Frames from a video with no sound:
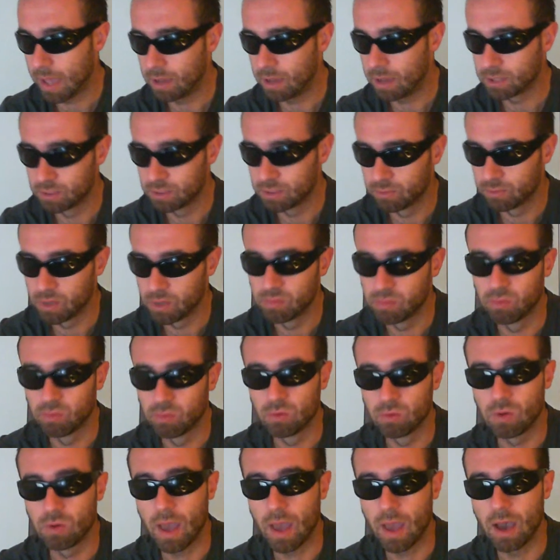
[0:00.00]

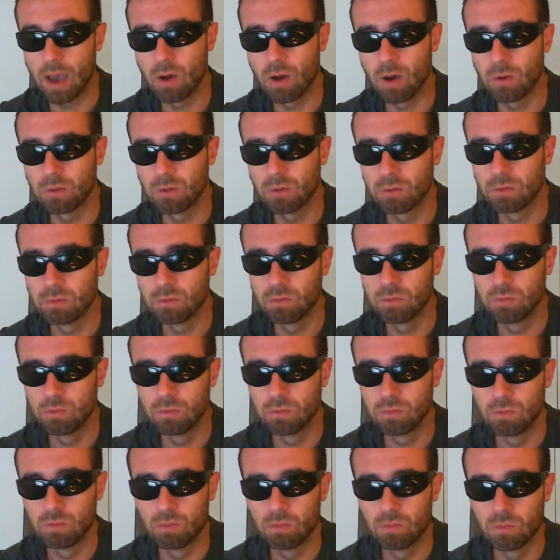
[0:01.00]
cerebral, how
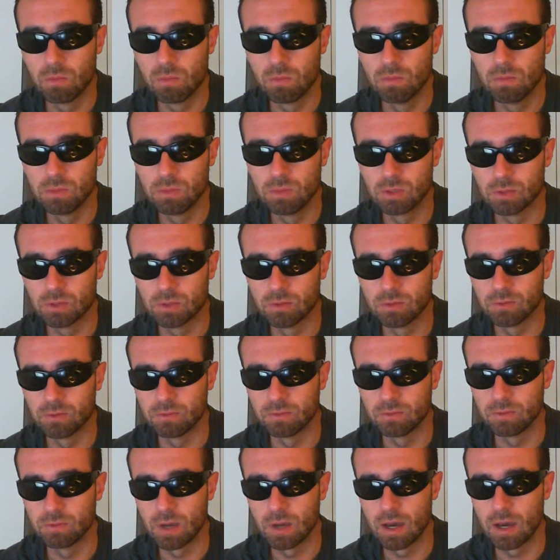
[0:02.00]
sort
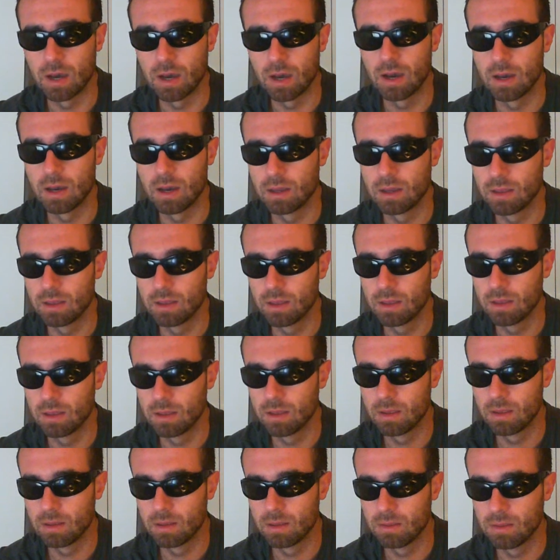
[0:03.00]
of
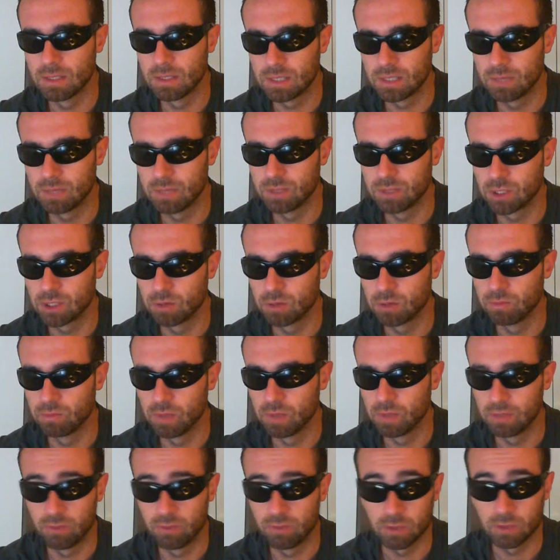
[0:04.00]
this TV show
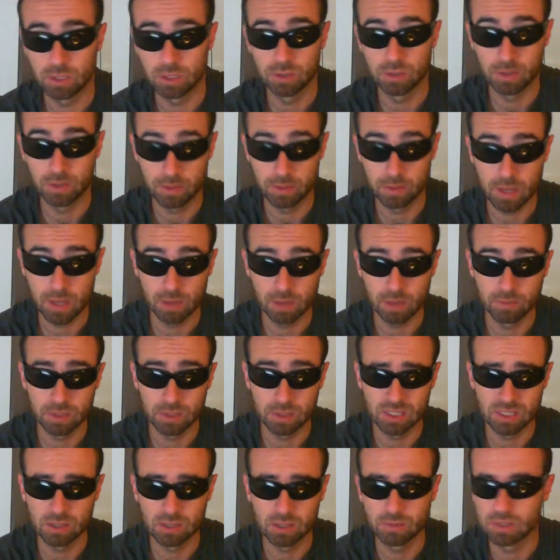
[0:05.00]
really forces you to think for
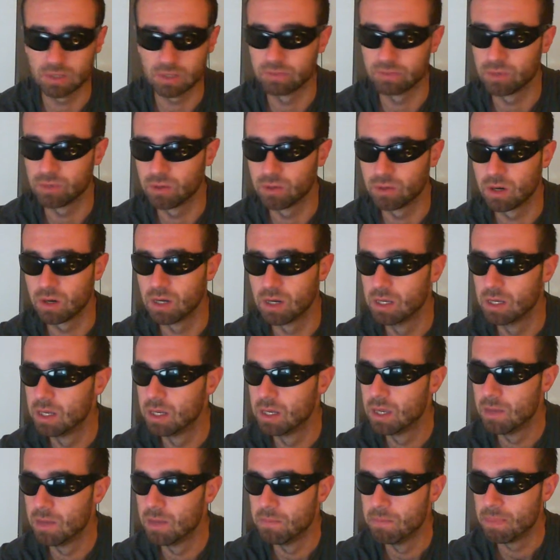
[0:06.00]
yourself as a viewer,
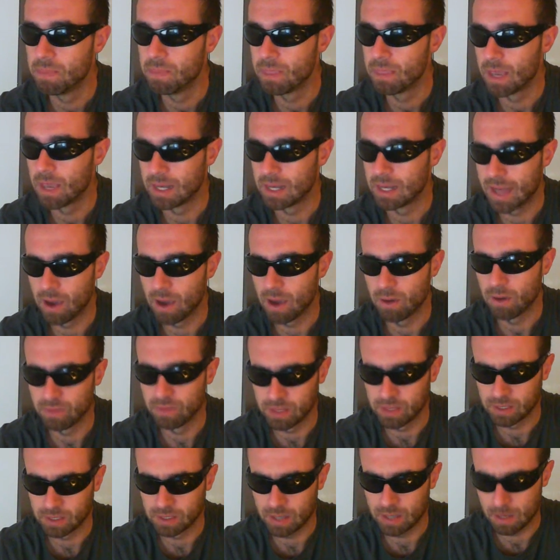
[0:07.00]
and how
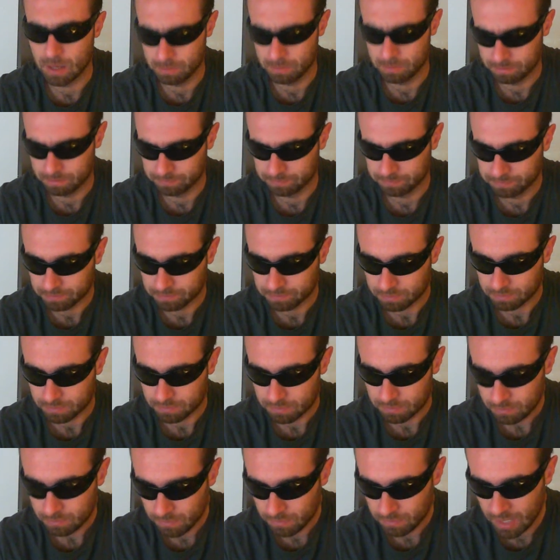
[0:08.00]
everything
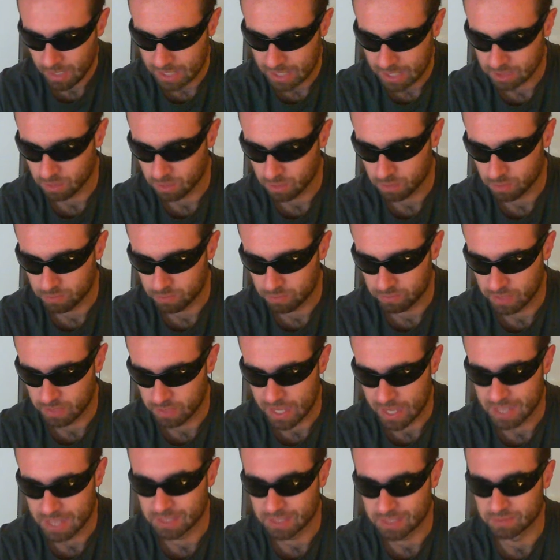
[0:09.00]
has a lot of
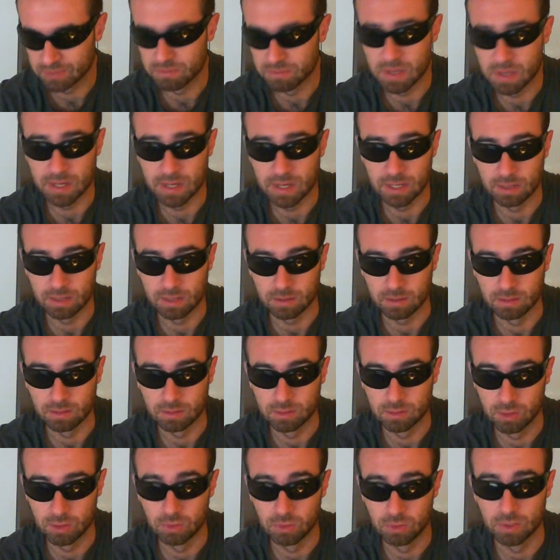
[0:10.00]
layers of meaning
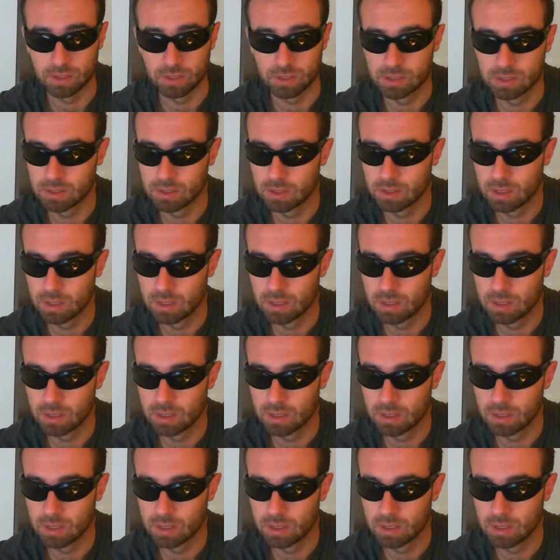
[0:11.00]
to it.